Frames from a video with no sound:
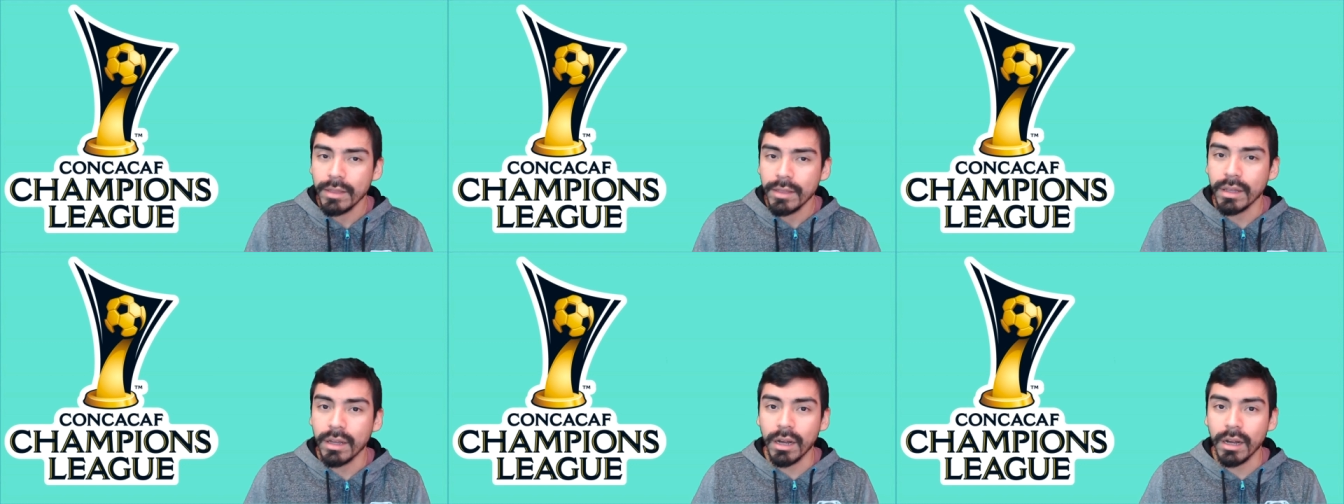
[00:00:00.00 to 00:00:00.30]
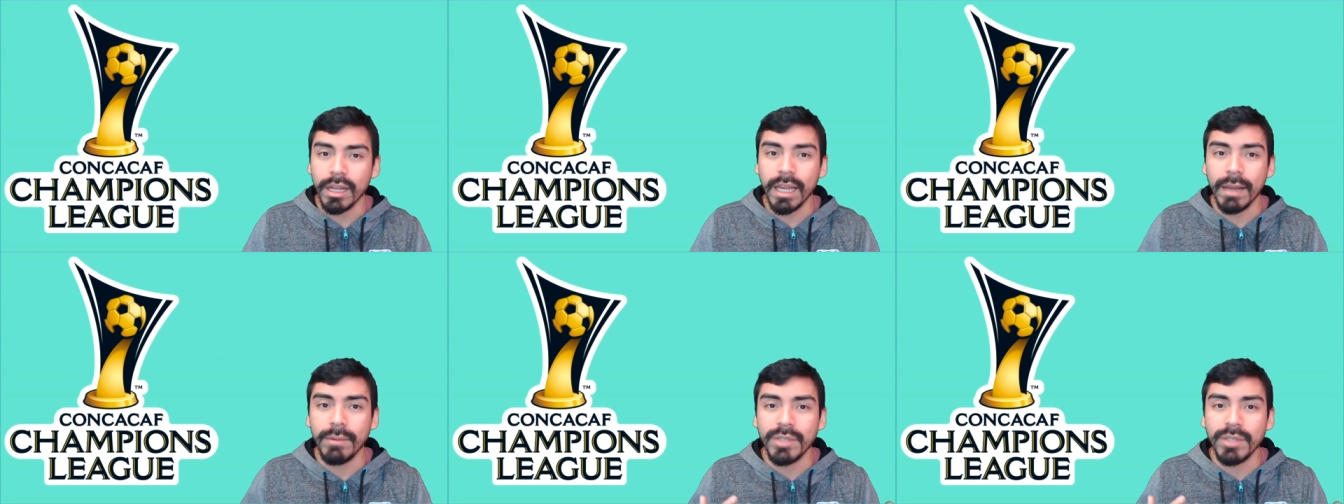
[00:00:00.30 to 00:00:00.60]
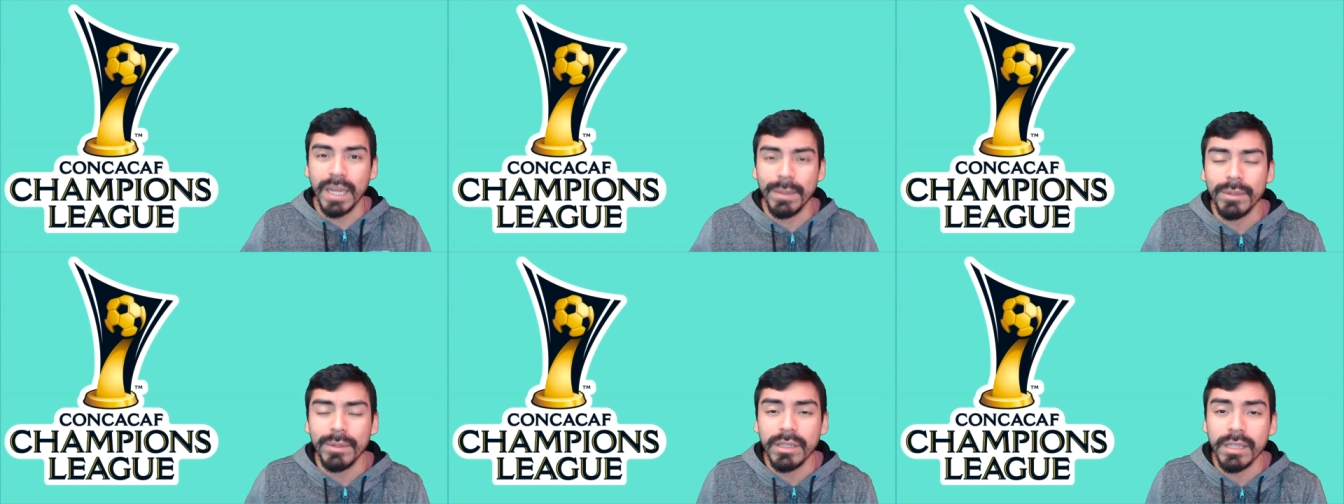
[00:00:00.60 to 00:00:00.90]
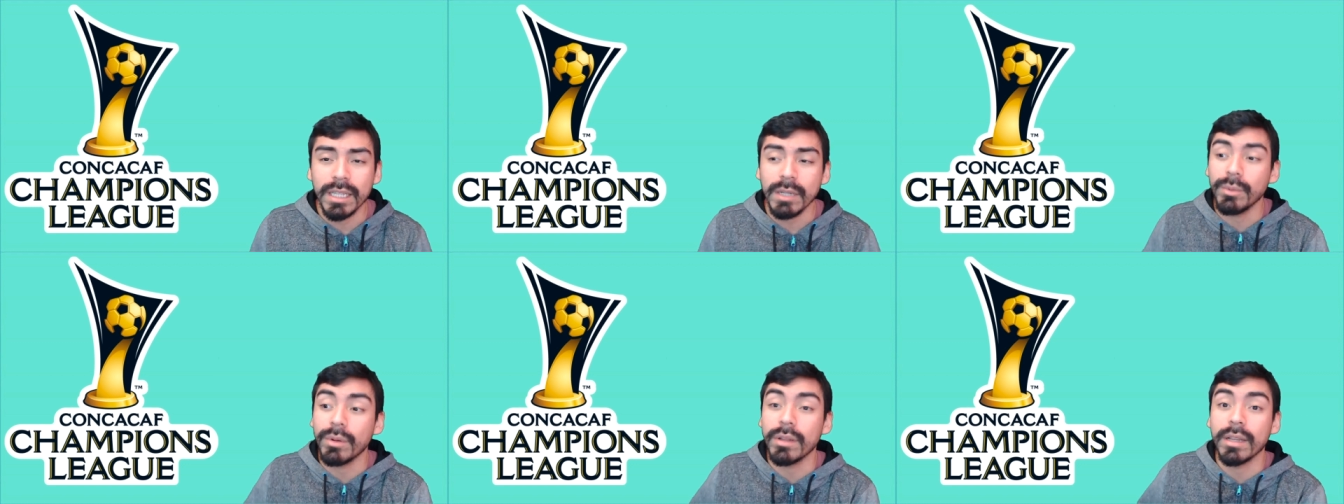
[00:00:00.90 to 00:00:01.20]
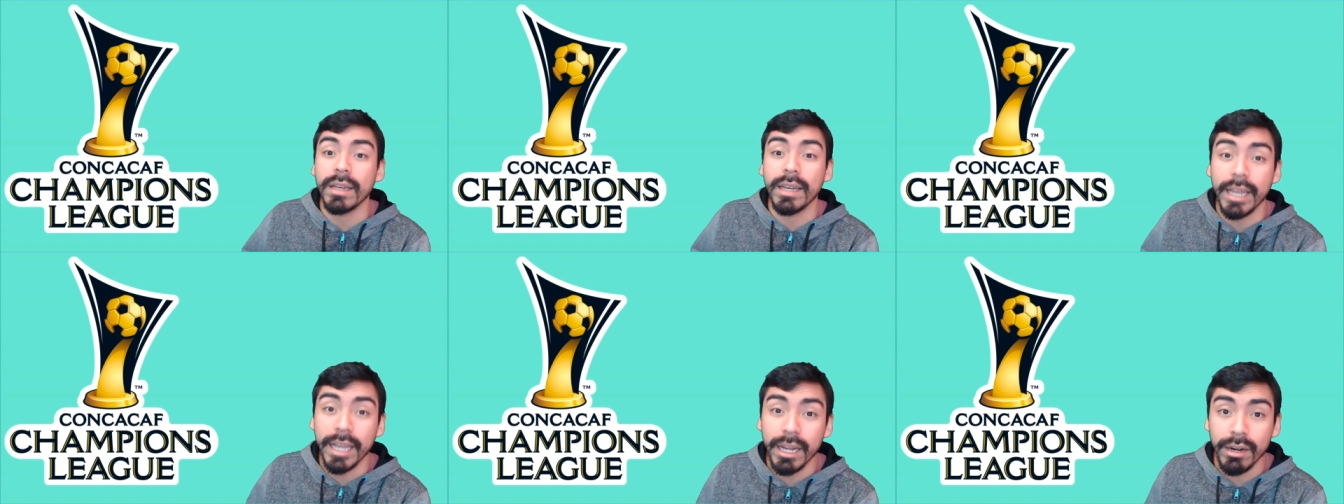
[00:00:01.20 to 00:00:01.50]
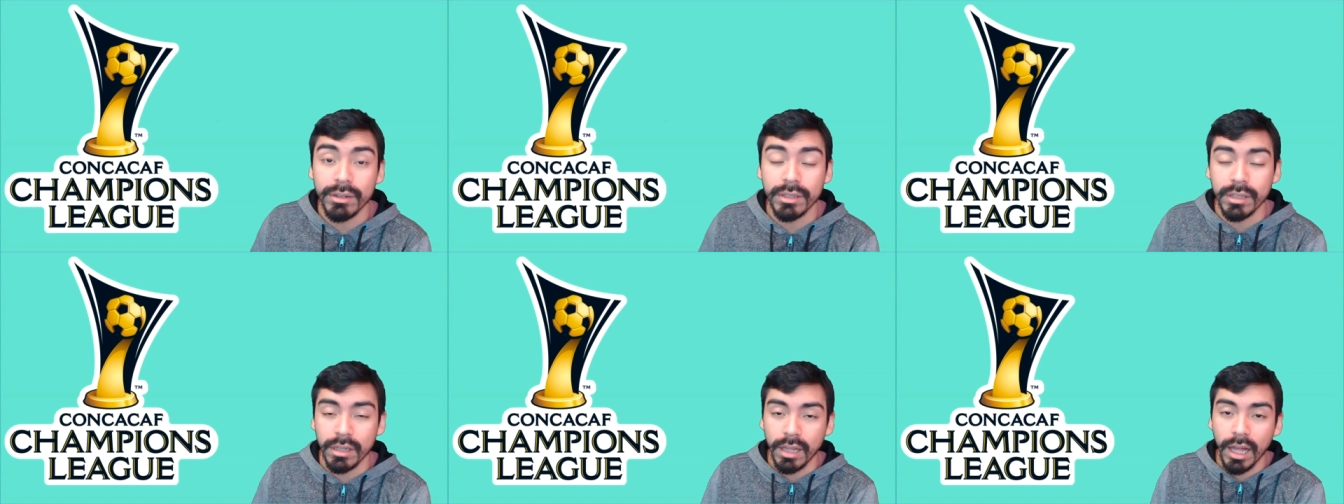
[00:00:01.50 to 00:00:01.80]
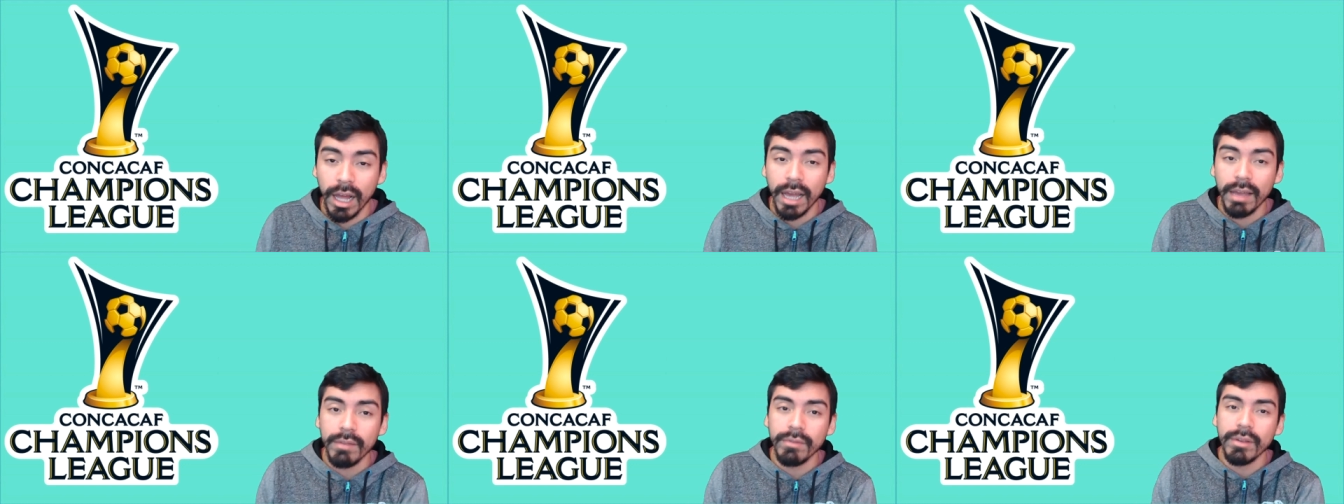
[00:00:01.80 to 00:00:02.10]
the CONCACAF Champions League when it airs
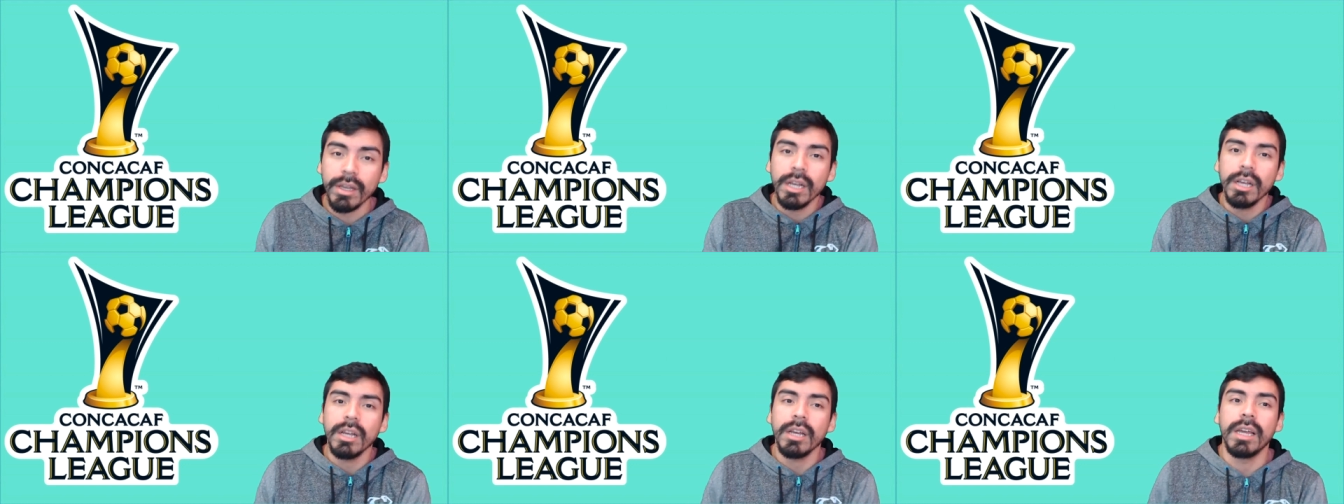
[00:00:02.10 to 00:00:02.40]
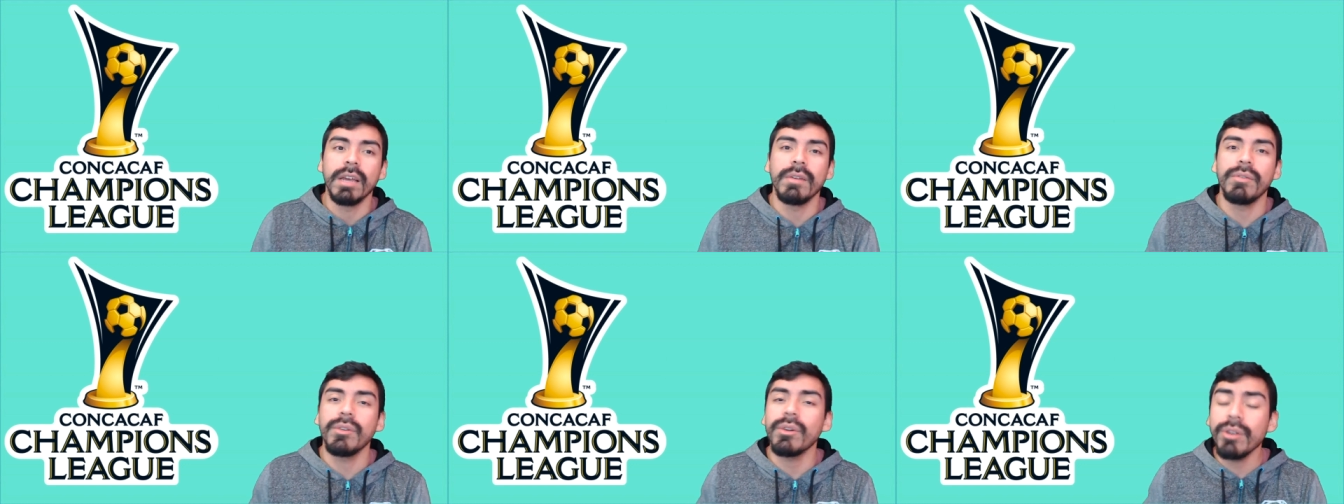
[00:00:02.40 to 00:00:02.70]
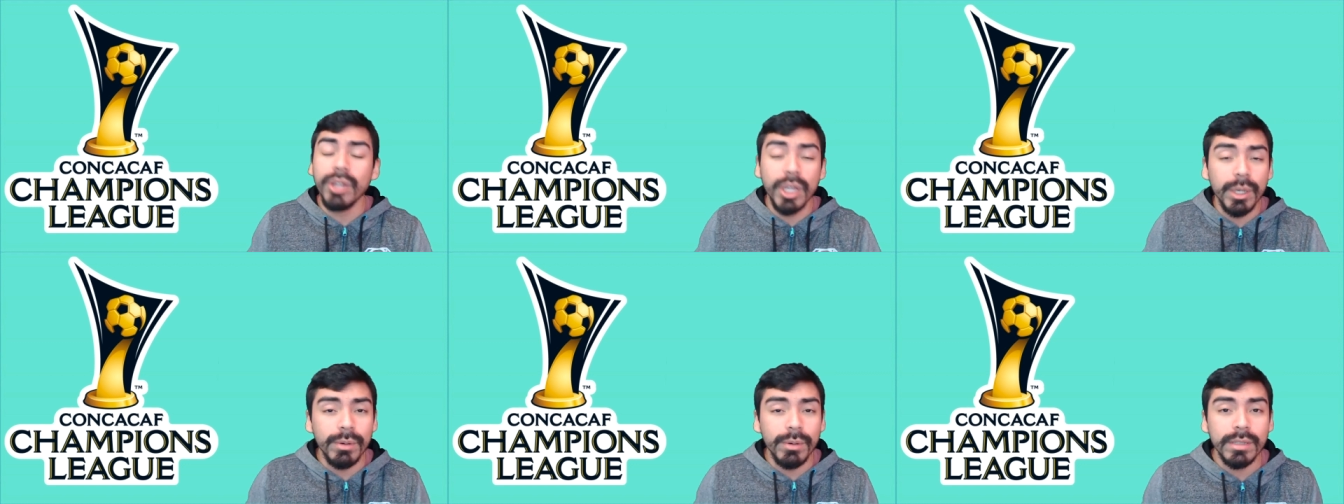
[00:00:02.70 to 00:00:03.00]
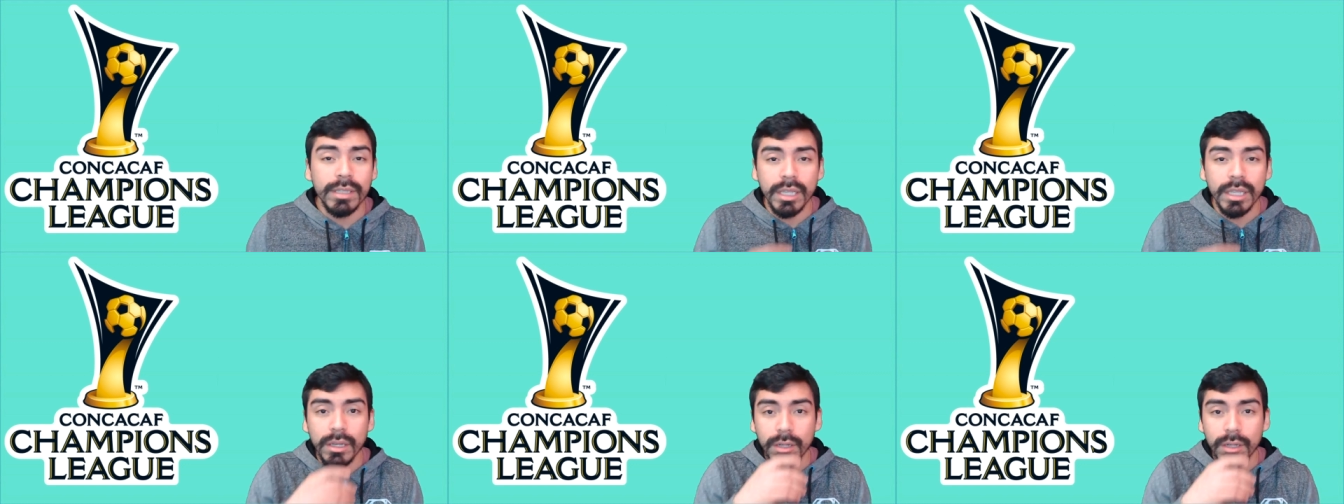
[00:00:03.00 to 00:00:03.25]
live, if you're in the USA,